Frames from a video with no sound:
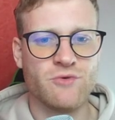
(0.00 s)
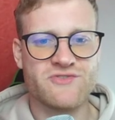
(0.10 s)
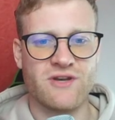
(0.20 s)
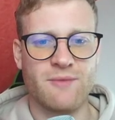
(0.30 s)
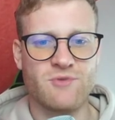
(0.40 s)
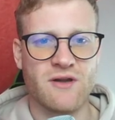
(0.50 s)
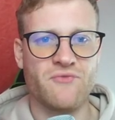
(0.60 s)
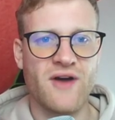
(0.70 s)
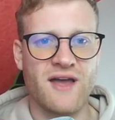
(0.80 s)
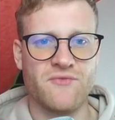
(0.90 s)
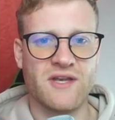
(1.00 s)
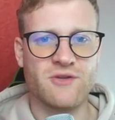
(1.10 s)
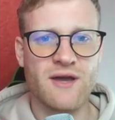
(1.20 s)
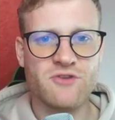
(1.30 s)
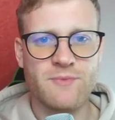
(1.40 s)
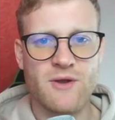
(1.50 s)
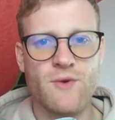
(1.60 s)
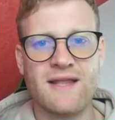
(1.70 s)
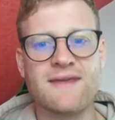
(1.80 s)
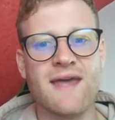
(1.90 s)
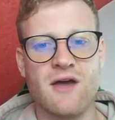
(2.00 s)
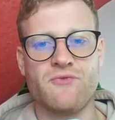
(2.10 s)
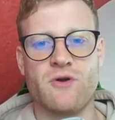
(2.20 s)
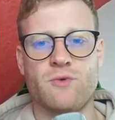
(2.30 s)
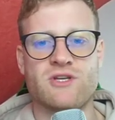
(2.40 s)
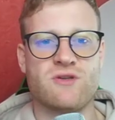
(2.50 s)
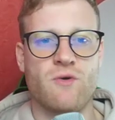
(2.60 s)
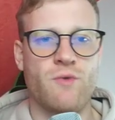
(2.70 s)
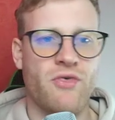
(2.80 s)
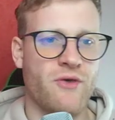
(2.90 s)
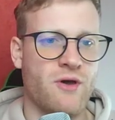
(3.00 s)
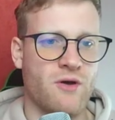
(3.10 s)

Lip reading: moves on MQL5, and you have to be really careful with